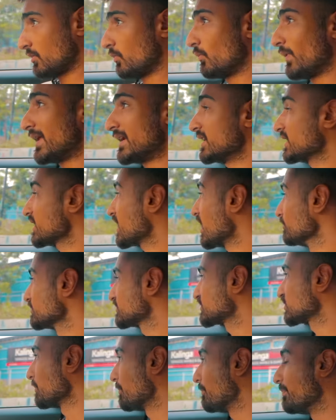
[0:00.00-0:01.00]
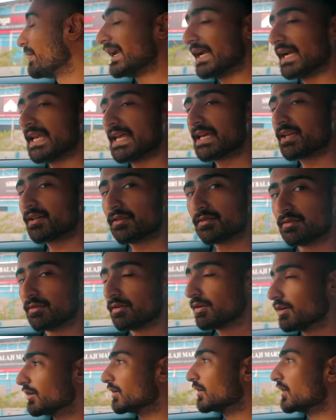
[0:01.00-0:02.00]
When it comes to building
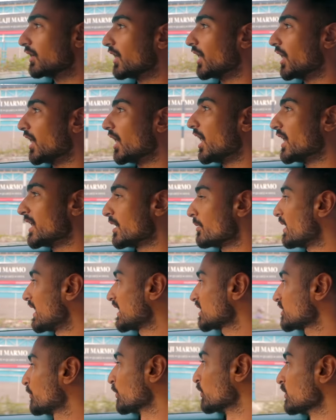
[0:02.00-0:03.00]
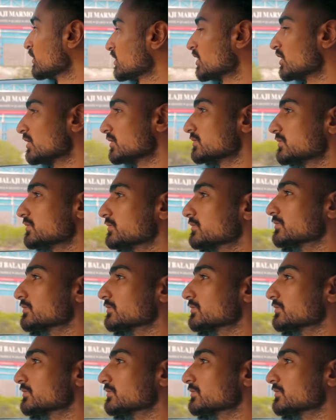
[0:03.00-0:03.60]
an Abarth Punto,